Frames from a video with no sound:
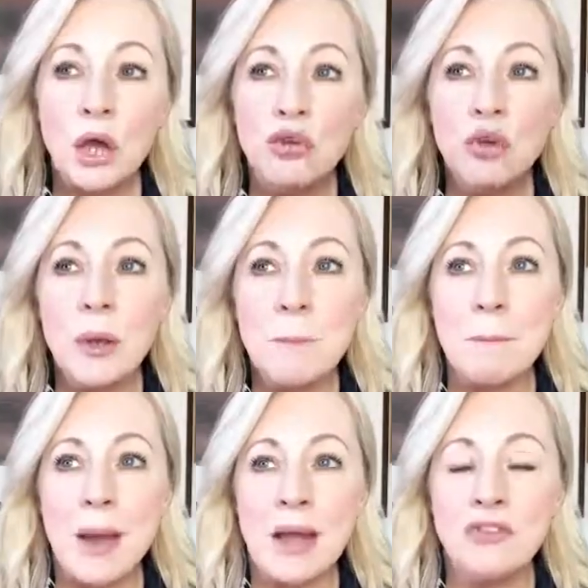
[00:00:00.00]
could you
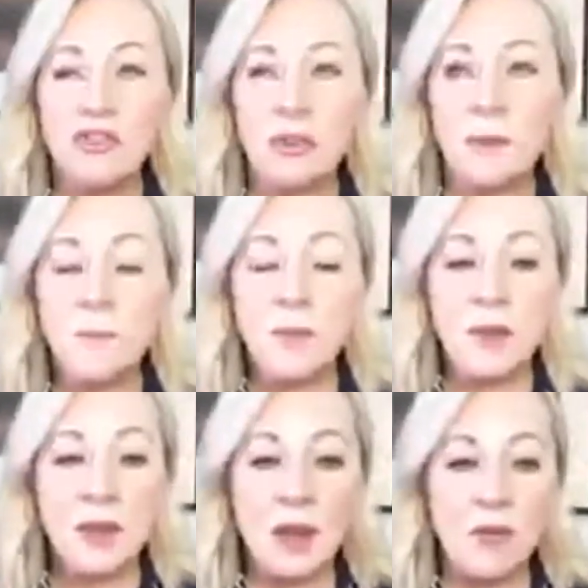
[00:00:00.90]
imagine
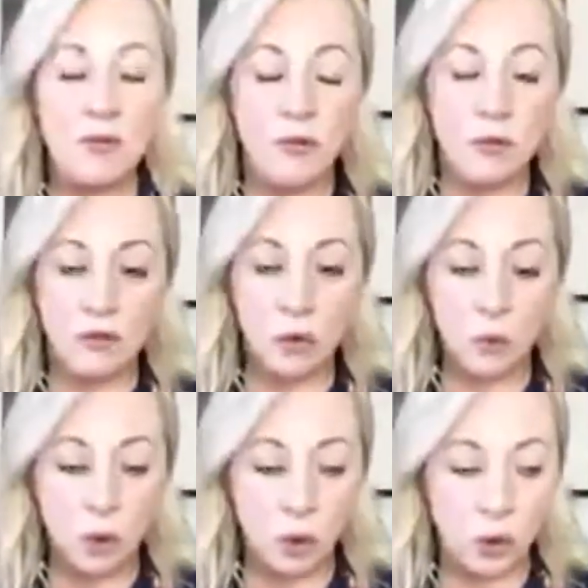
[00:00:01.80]
that if you
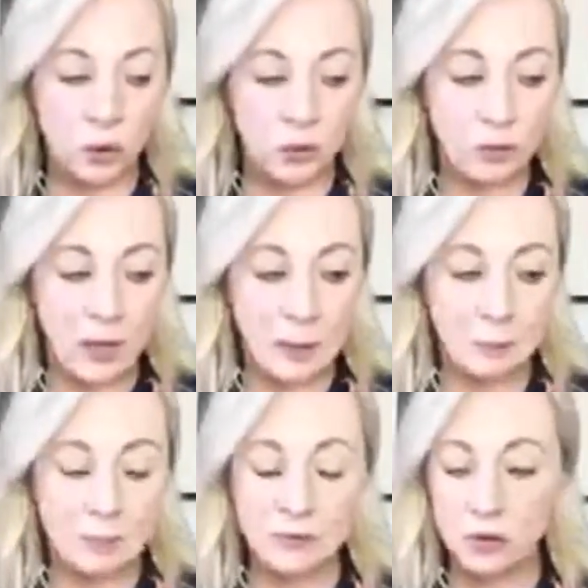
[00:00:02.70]
were looking
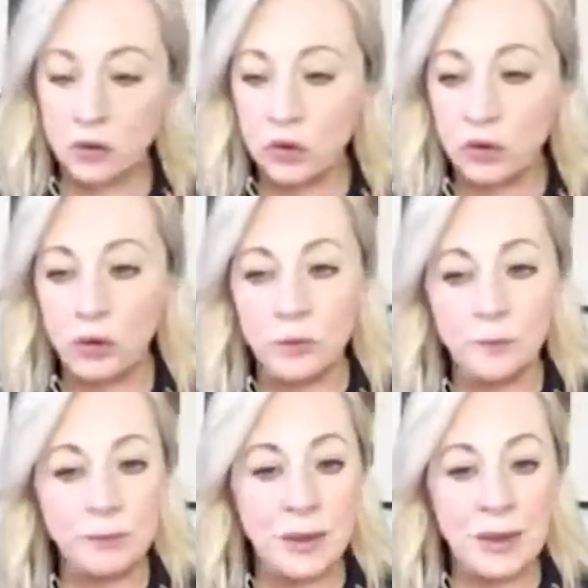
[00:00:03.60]
to
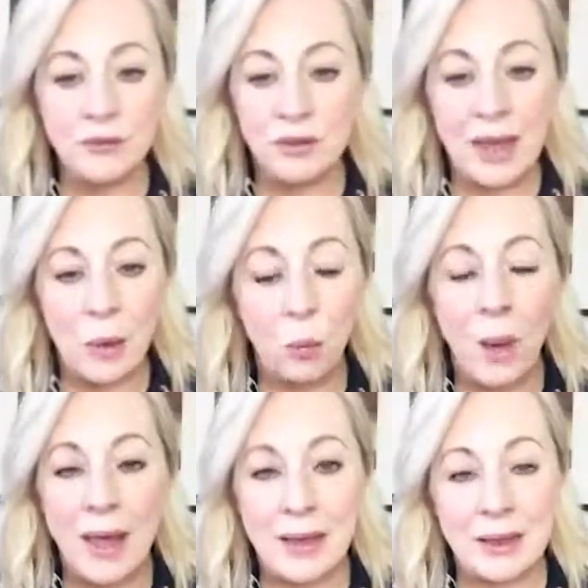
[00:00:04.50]
get
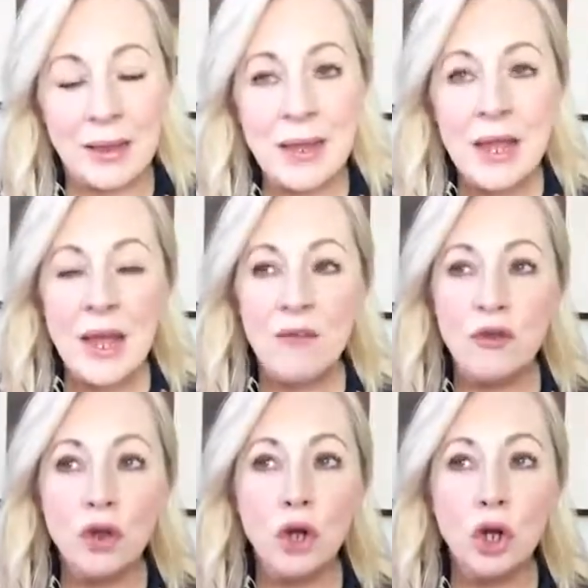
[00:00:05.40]
well, if
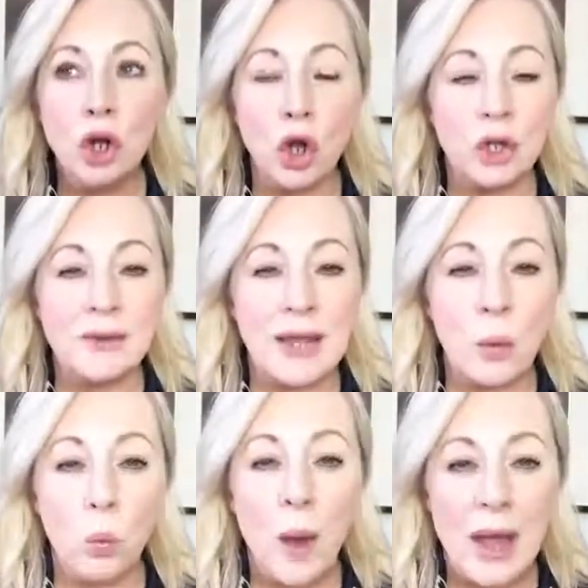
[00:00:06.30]
you're looking to
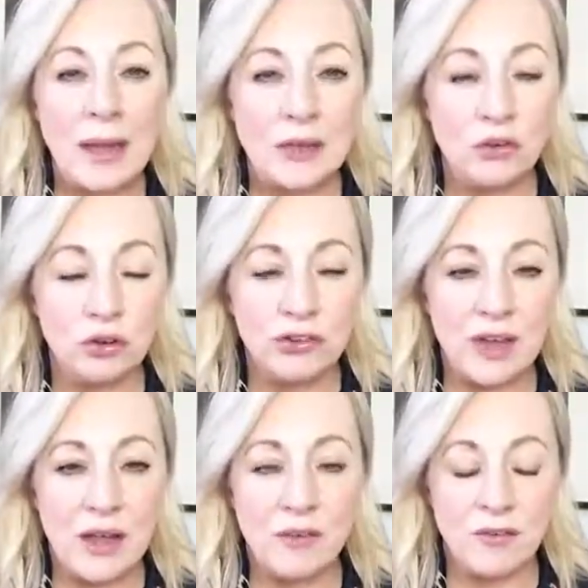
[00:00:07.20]
get well in
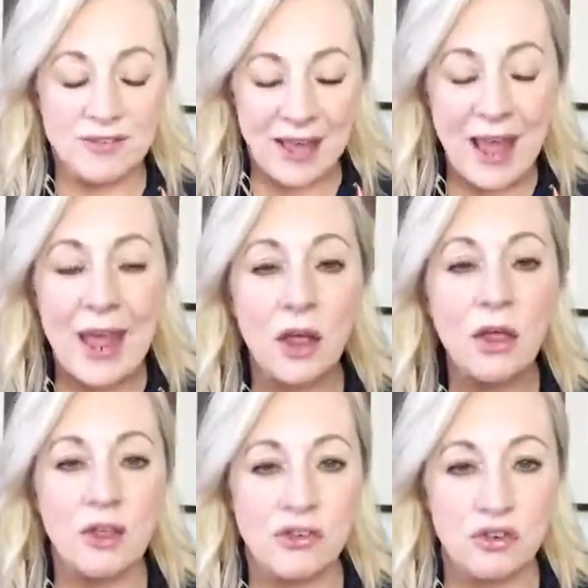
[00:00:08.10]
yourself, if it's a
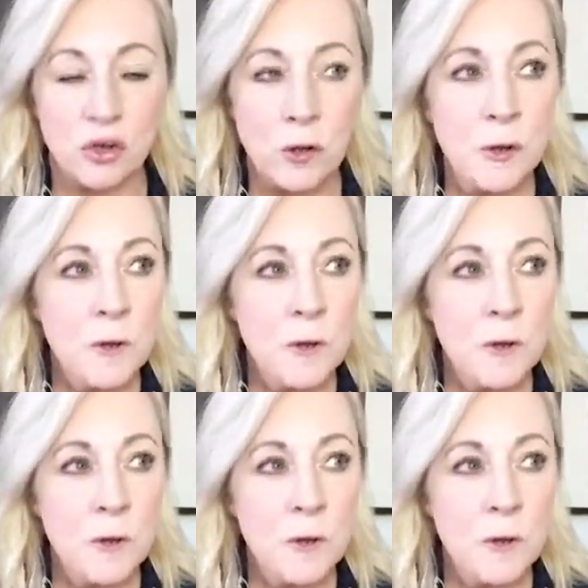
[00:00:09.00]
health issue,